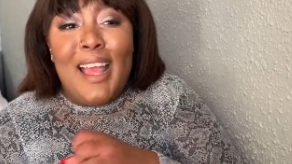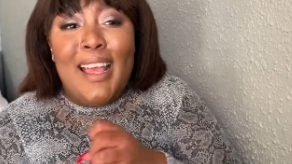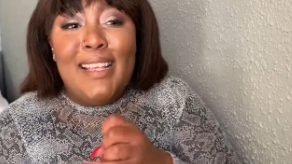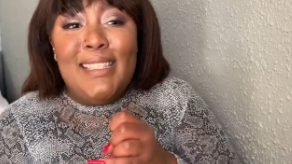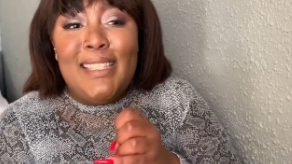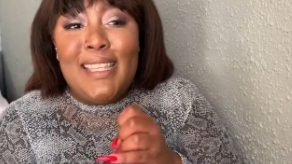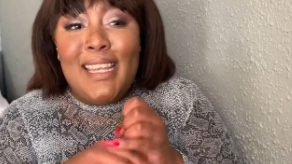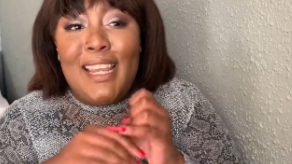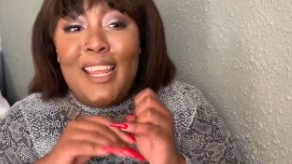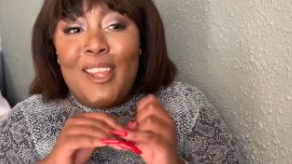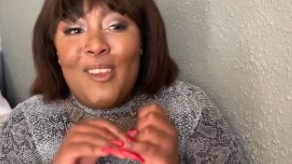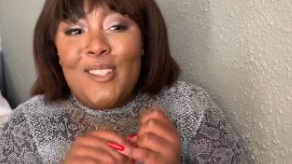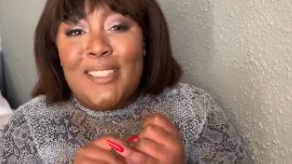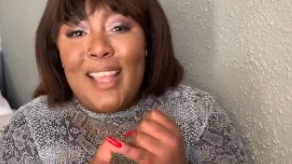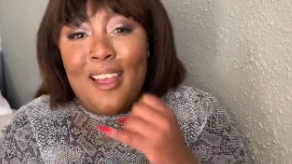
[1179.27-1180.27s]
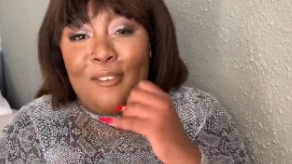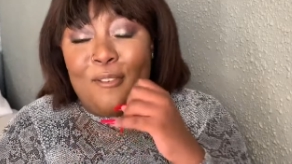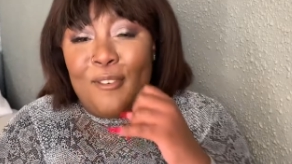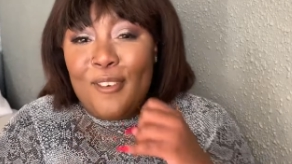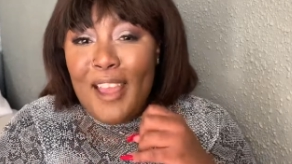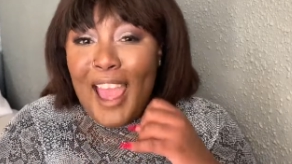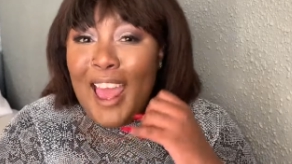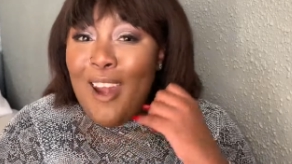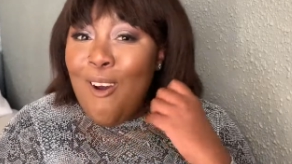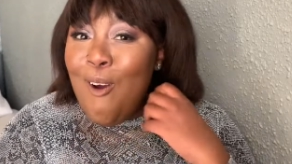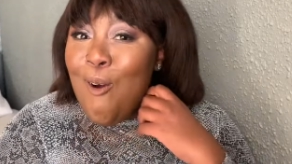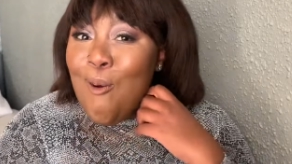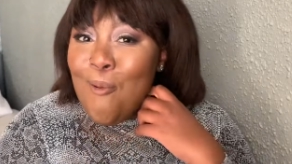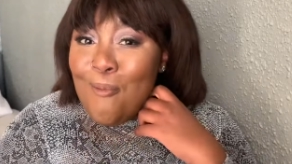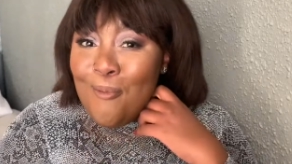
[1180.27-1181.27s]
stealing your stuff at
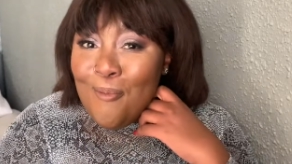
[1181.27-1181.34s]
home.